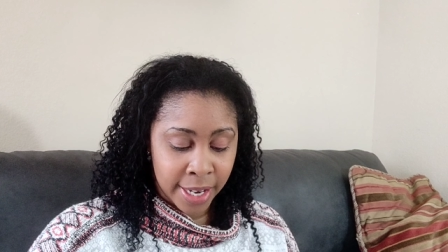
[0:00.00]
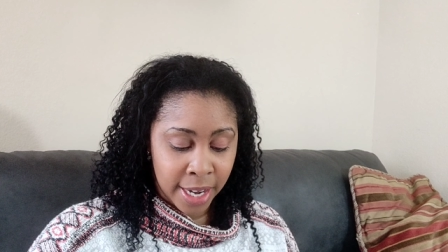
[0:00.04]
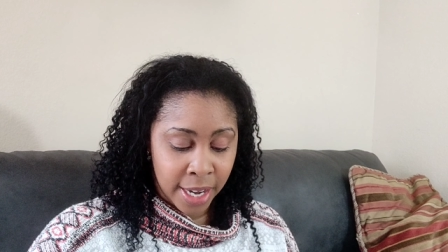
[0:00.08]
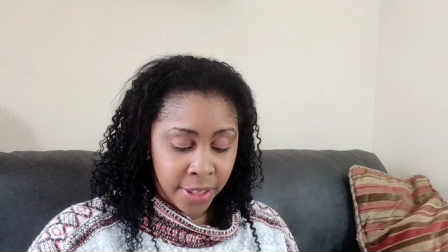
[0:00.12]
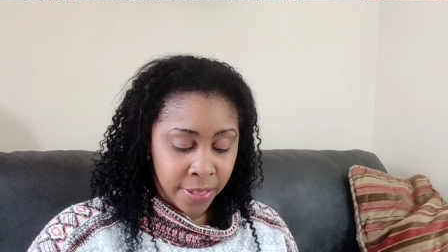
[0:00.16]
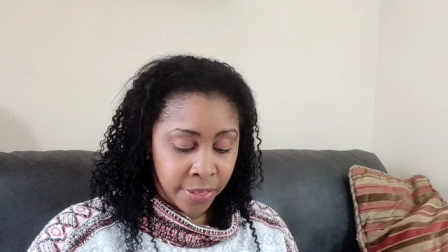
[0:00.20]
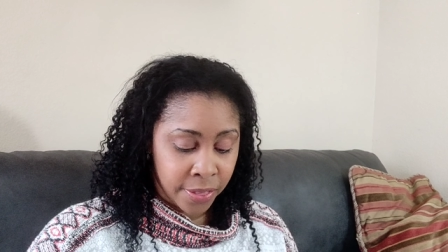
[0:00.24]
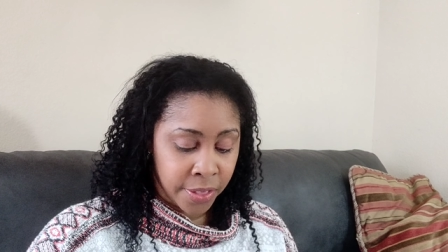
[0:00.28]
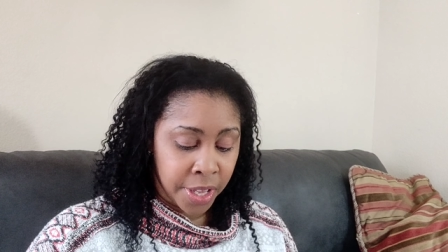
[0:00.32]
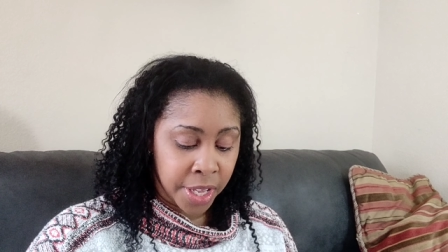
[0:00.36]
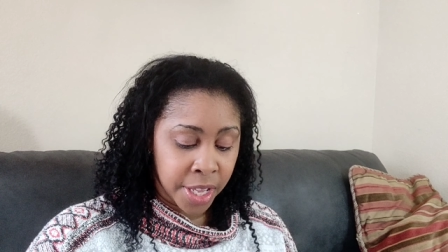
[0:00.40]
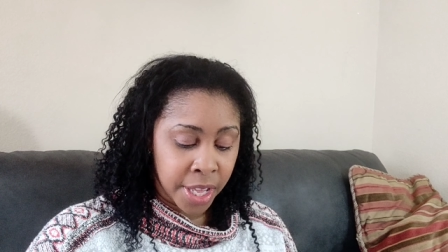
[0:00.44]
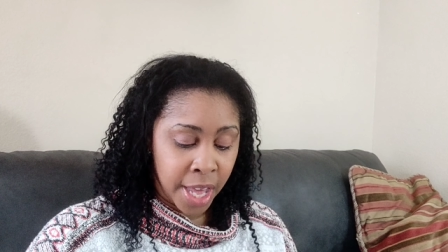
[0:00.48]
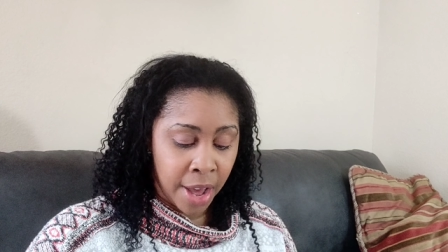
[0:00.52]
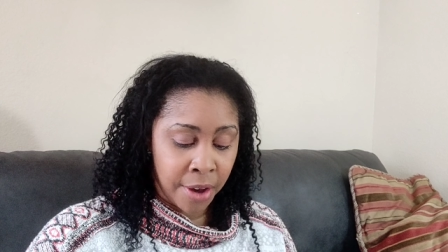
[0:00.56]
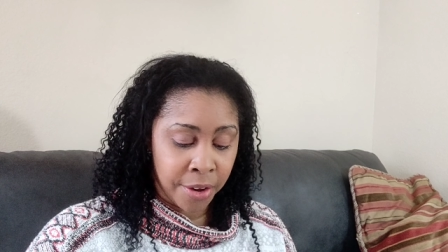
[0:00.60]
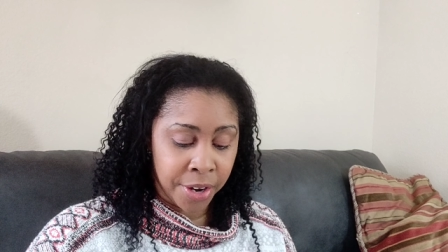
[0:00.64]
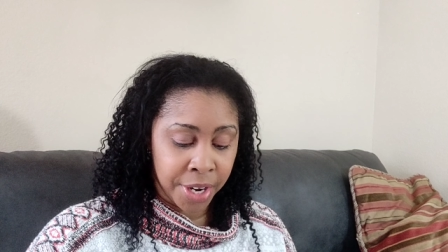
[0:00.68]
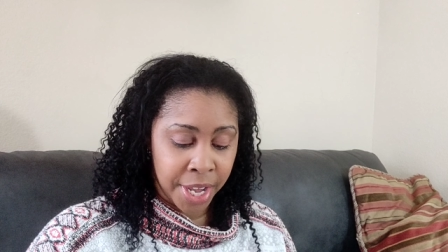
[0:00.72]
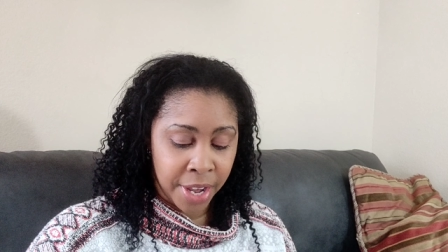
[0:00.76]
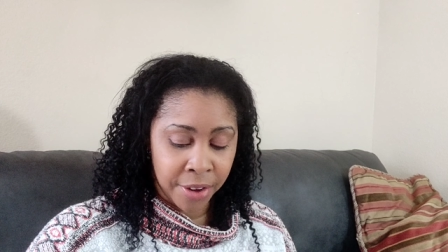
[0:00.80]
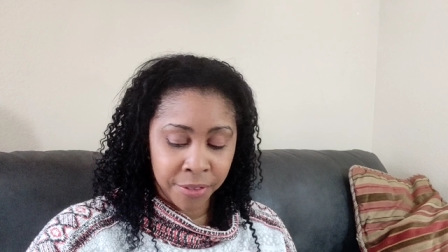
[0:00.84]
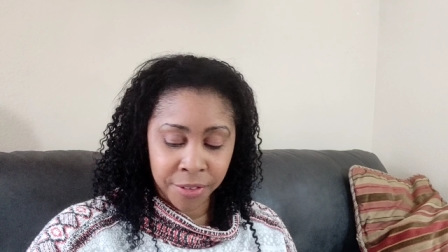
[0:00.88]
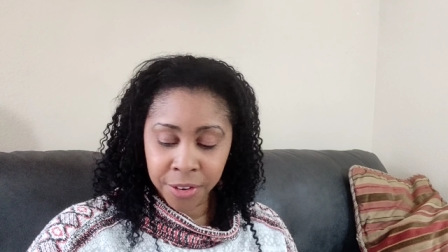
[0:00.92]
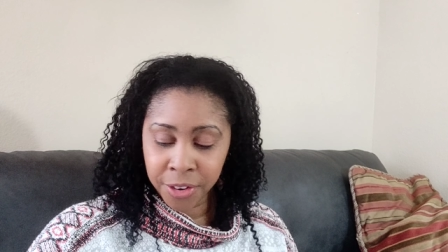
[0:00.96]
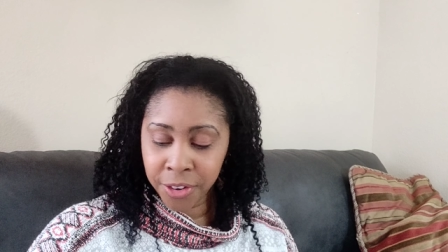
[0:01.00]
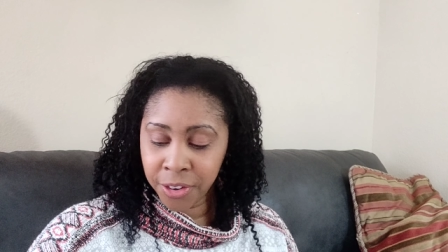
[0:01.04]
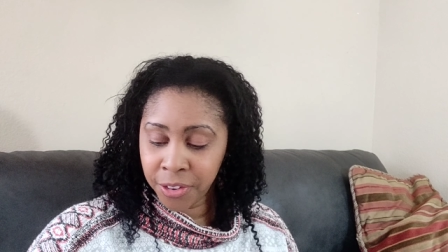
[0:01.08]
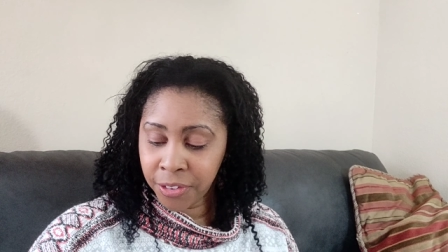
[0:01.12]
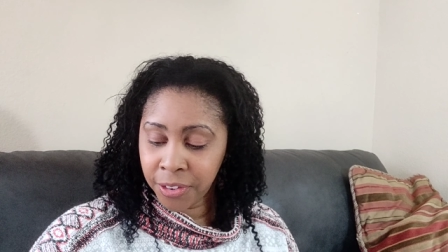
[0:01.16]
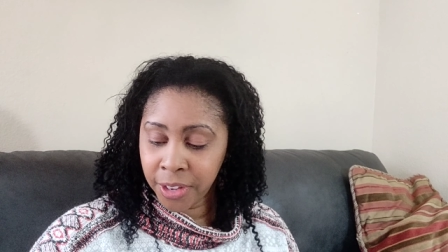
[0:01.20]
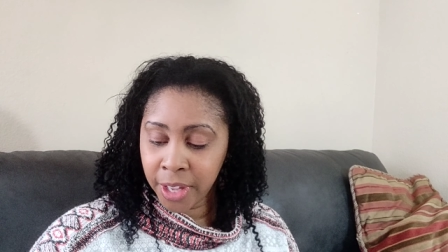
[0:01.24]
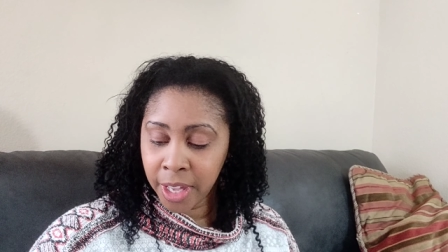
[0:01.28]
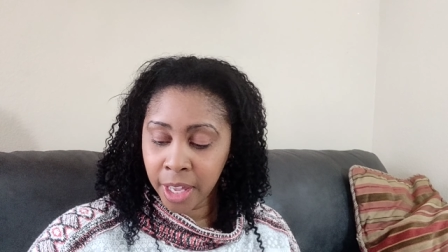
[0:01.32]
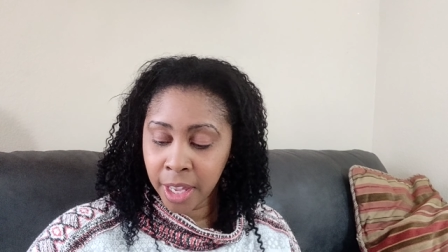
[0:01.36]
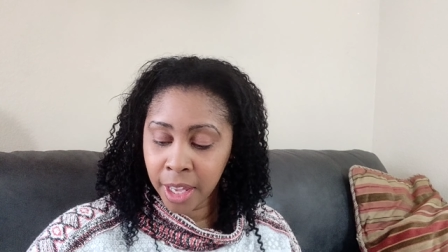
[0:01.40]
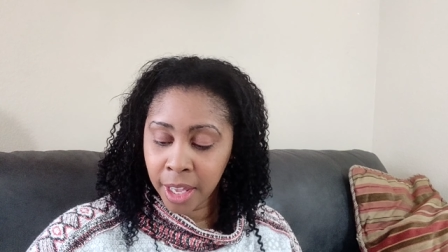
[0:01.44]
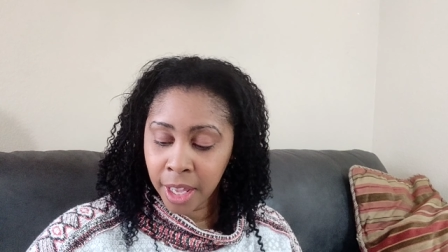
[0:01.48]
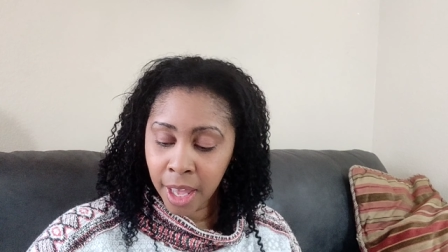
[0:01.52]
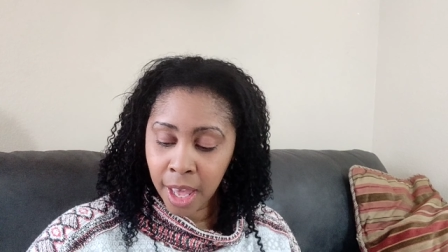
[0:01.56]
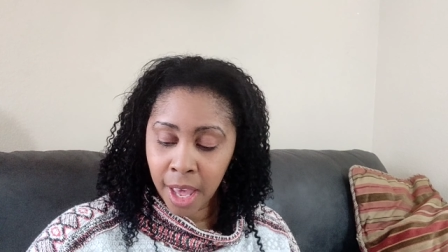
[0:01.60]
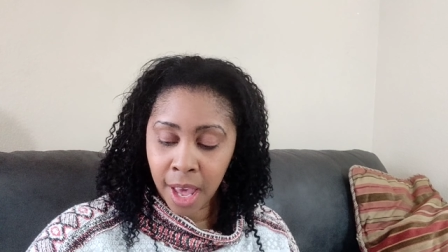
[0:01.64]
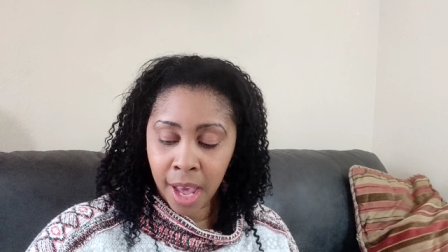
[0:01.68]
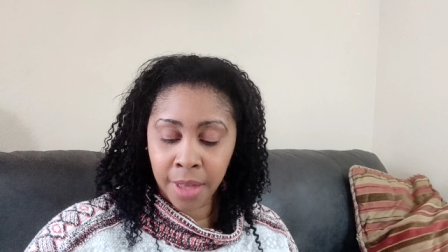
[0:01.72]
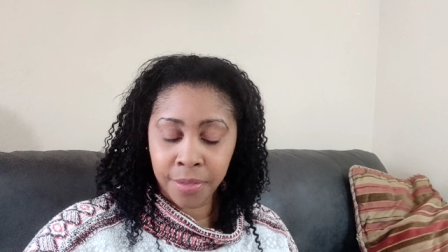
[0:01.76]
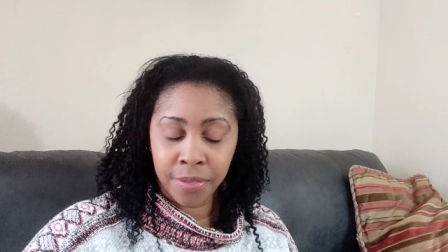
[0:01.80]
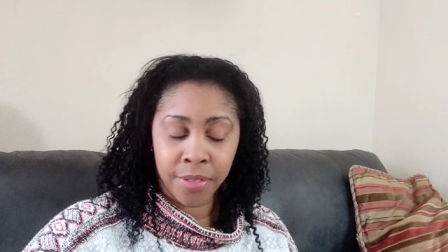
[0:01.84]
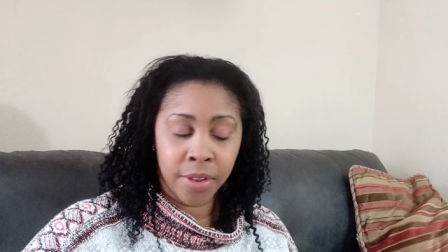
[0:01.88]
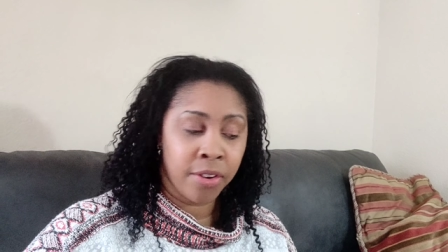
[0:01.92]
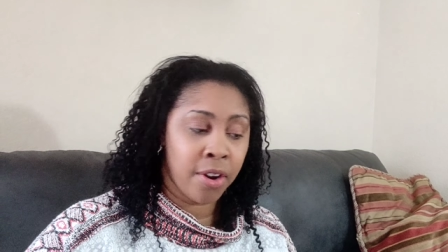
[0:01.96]
didn't think I would ever see
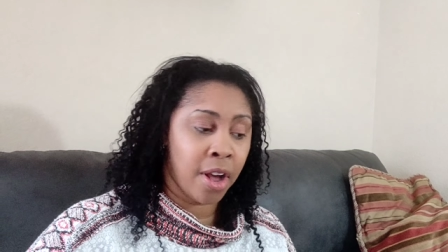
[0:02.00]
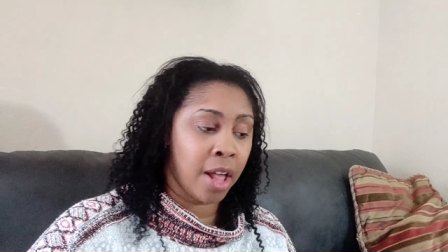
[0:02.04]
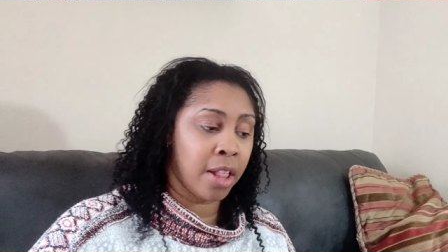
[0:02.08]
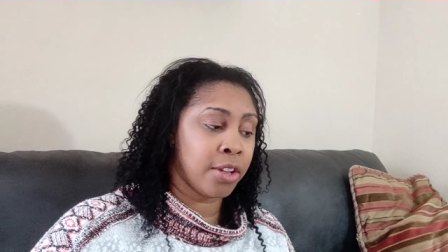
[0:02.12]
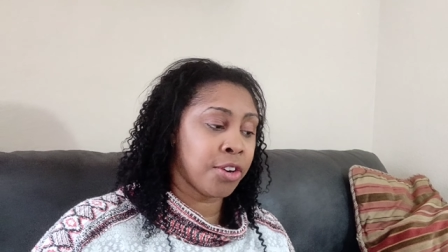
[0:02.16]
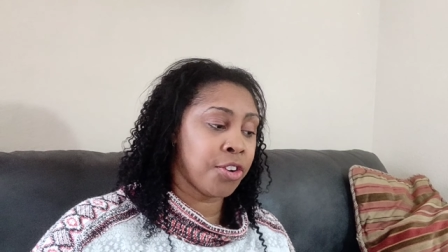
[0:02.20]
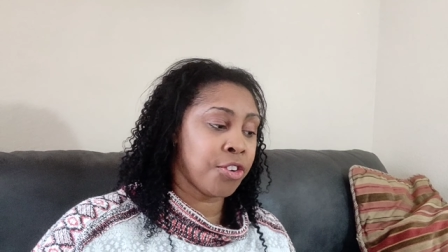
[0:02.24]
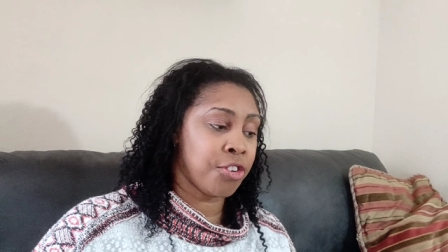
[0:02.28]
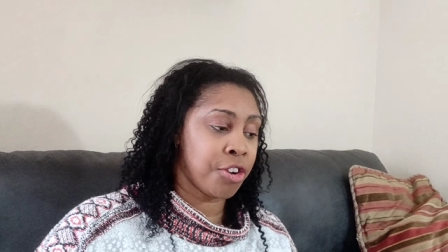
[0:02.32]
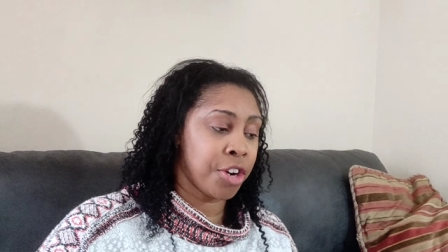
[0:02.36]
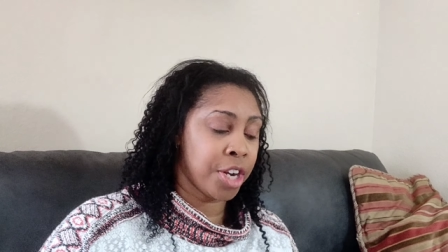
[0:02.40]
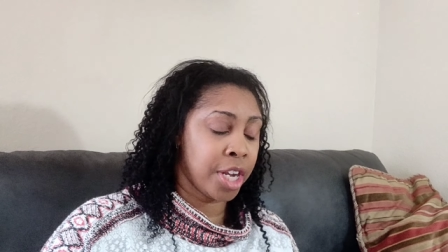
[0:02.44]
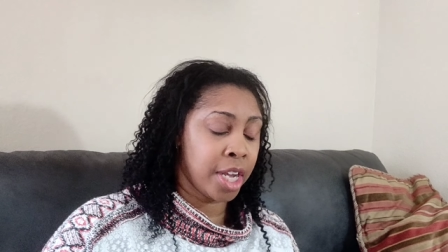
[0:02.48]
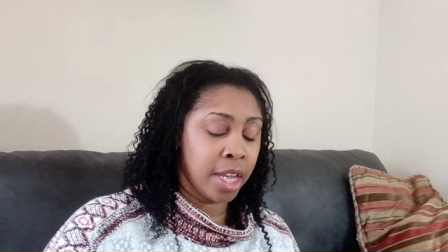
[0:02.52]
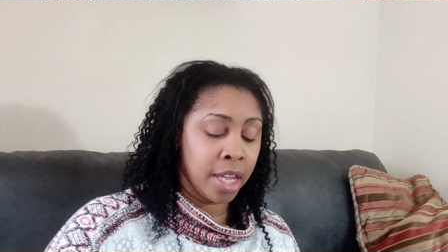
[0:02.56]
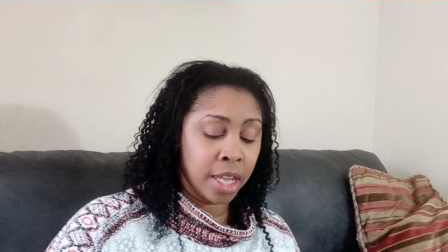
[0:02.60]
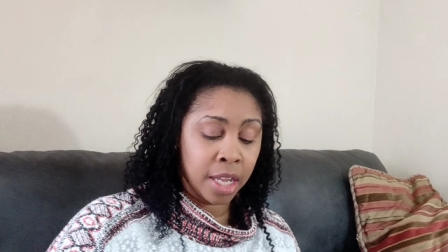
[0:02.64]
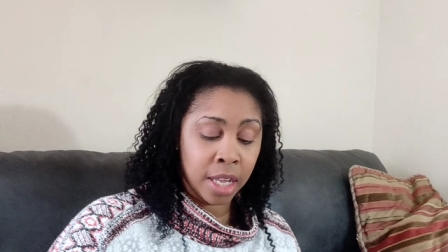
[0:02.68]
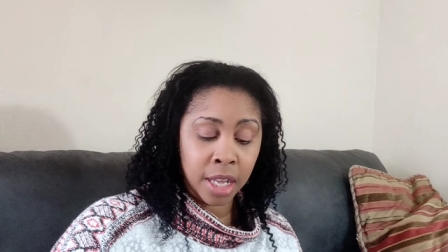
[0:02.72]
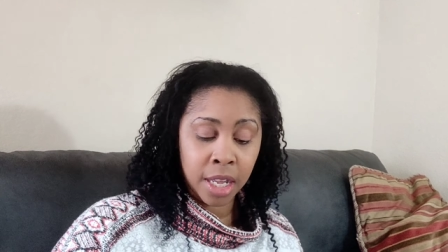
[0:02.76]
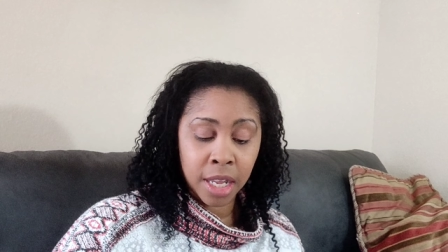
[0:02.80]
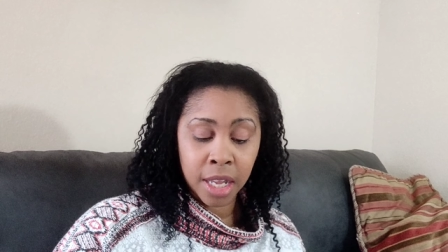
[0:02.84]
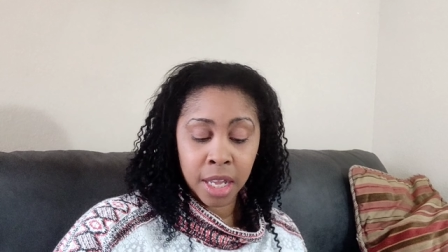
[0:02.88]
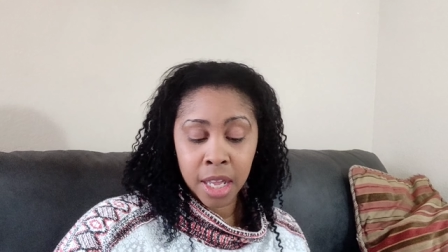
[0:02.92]
at the Dollar Tree